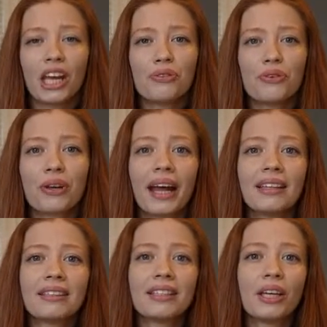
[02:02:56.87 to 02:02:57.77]
If you
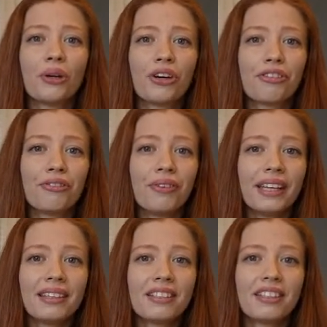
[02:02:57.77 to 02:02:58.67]
can't see your
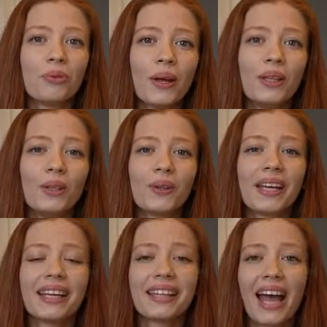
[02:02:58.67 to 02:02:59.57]
feet when
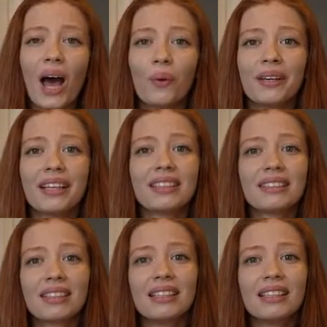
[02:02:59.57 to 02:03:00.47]
looking down, it's
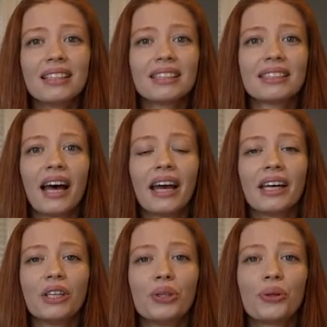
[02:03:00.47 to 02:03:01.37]
a clear
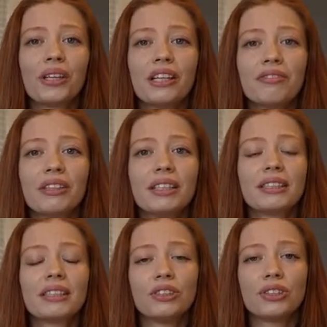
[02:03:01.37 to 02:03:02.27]
sign your liver
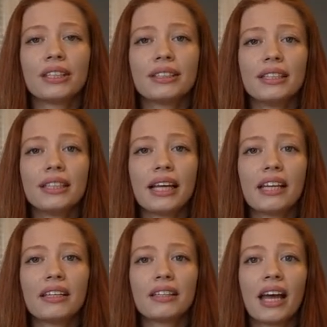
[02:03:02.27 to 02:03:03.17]
is congested
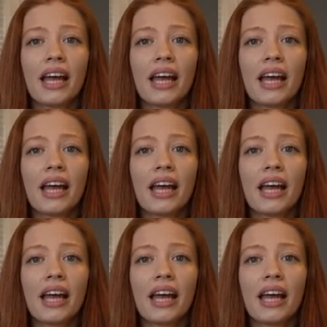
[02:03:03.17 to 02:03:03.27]
and